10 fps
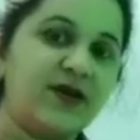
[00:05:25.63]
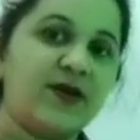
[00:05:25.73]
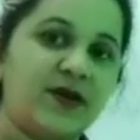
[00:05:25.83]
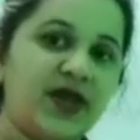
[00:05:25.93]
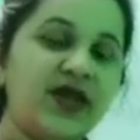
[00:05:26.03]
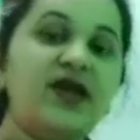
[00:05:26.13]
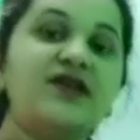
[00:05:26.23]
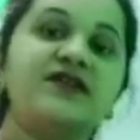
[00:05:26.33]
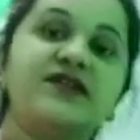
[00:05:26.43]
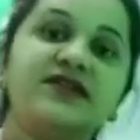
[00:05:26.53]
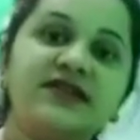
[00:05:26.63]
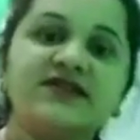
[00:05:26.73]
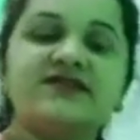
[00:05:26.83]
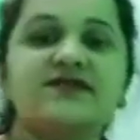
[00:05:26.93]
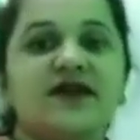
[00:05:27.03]
okay,
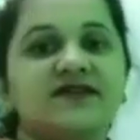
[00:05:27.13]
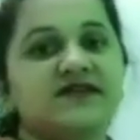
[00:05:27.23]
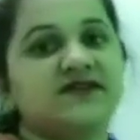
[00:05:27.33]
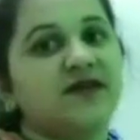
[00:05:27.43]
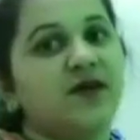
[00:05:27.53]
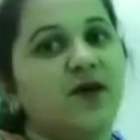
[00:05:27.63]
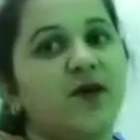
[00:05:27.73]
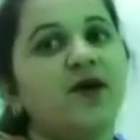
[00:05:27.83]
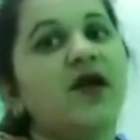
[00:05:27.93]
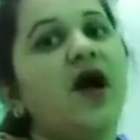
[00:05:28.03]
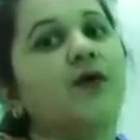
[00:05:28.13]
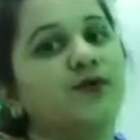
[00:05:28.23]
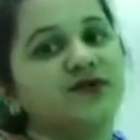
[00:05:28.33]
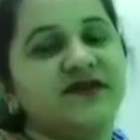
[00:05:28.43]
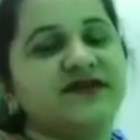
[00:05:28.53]
these devices are called
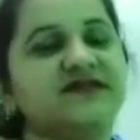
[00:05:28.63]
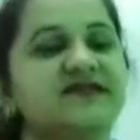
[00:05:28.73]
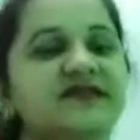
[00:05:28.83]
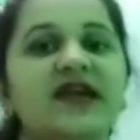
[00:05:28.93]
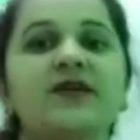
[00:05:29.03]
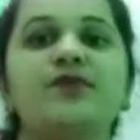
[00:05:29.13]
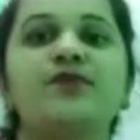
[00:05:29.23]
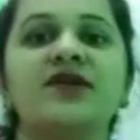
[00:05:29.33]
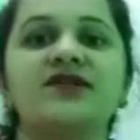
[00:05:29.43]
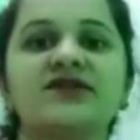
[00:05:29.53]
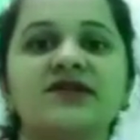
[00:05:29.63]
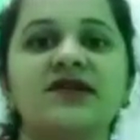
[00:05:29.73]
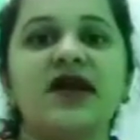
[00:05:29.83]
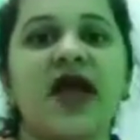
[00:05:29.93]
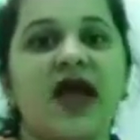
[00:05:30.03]
output devices, like printer
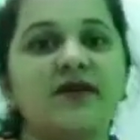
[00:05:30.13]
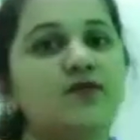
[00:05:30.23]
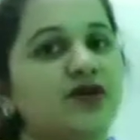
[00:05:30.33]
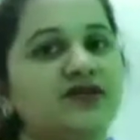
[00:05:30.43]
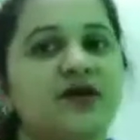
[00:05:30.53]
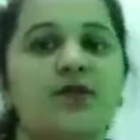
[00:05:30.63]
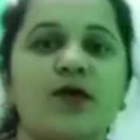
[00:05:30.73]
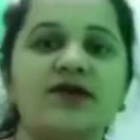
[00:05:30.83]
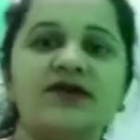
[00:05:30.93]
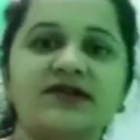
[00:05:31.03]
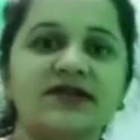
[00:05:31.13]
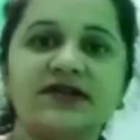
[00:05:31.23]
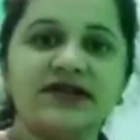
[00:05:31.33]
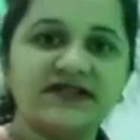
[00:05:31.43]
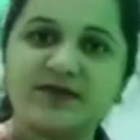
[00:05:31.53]
and monitor. Monitor
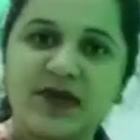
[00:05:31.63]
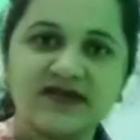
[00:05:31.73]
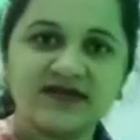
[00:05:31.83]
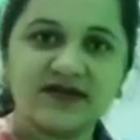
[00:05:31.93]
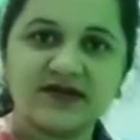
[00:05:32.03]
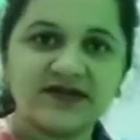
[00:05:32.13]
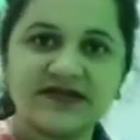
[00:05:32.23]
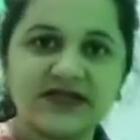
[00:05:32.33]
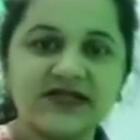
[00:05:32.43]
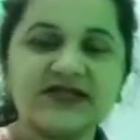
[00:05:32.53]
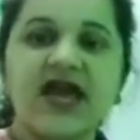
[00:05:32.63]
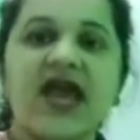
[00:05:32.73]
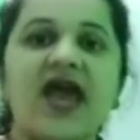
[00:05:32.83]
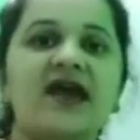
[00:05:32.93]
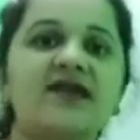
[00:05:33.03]
displays the result
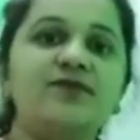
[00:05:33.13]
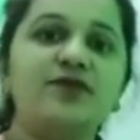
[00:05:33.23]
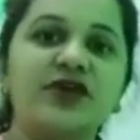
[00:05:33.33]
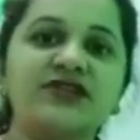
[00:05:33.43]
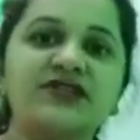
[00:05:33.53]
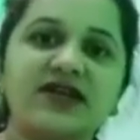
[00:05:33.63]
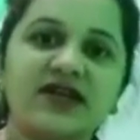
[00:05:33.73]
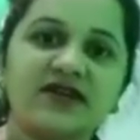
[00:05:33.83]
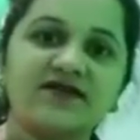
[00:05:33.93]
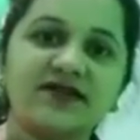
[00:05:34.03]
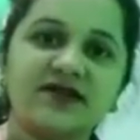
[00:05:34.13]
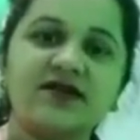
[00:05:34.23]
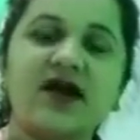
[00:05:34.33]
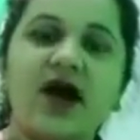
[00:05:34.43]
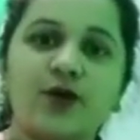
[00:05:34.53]
and printer gives
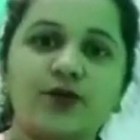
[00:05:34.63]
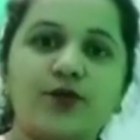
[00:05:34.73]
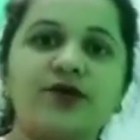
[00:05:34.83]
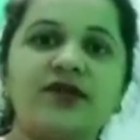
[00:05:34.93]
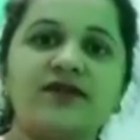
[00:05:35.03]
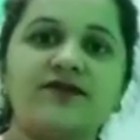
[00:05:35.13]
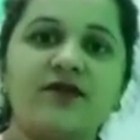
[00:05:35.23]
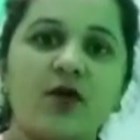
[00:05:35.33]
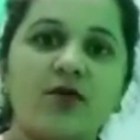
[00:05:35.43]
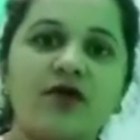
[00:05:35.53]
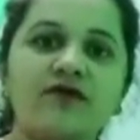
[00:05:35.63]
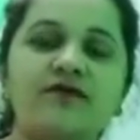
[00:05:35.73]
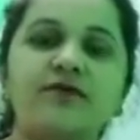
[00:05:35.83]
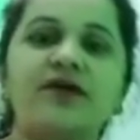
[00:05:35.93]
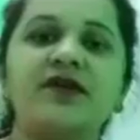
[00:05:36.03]
the output in the form
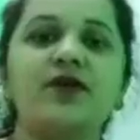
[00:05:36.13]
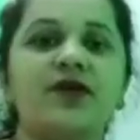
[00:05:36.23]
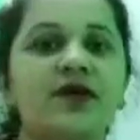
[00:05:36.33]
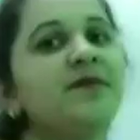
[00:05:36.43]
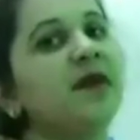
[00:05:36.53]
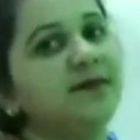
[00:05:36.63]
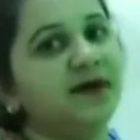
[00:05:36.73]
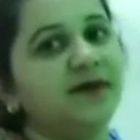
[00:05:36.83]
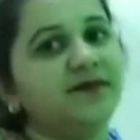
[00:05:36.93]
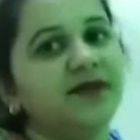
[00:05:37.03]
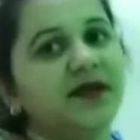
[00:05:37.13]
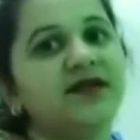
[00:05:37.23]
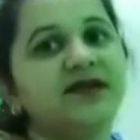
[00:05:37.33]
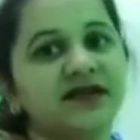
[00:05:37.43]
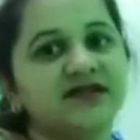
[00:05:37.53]
of print on a paper.
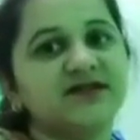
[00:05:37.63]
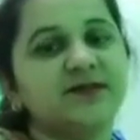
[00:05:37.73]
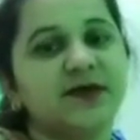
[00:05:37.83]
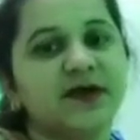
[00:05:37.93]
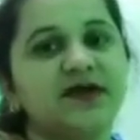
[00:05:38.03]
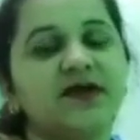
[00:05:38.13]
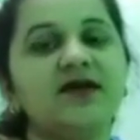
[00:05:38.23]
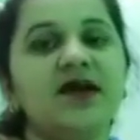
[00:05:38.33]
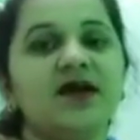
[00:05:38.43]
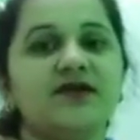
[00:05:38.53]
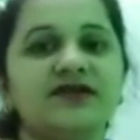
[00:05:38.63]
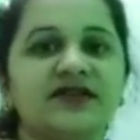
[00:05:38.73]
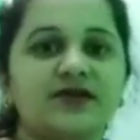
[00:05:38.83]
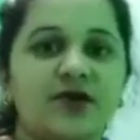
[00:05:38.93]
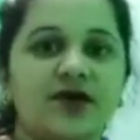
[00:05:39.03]
It gets print the
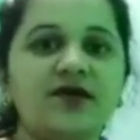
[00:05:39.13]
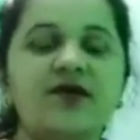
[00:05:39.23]
result on a